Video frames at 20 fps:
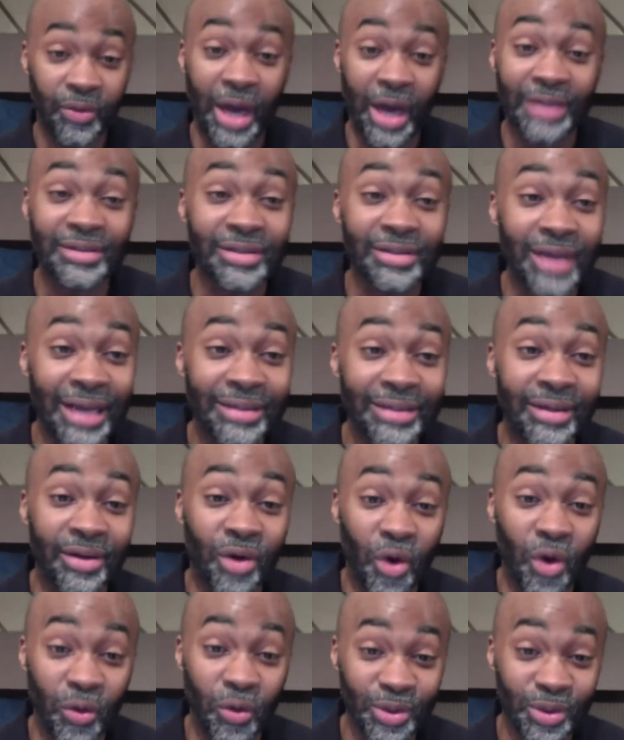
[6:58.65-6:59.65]
just got done
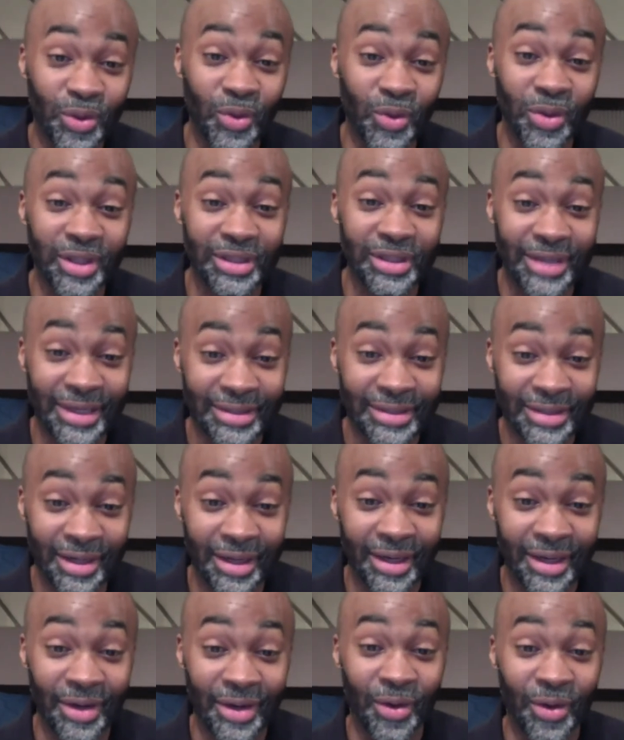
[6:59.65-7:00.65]

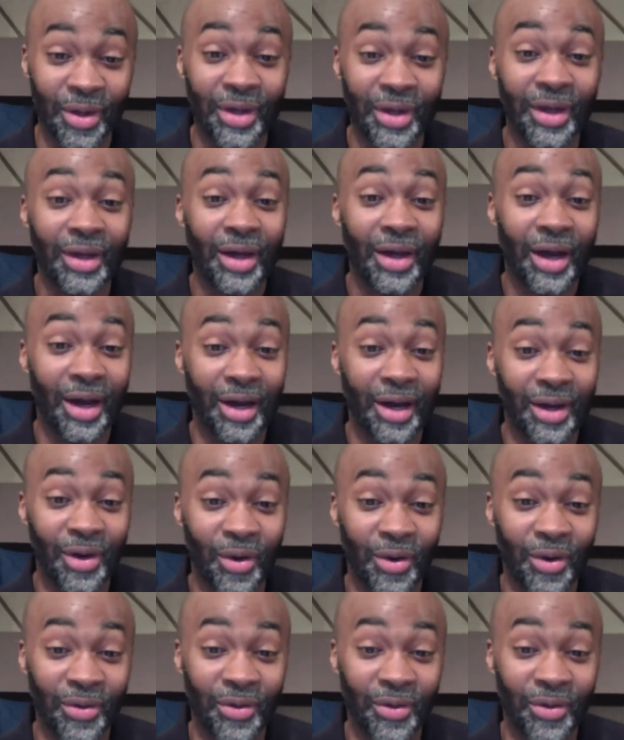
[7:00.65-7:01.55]
homeschooling on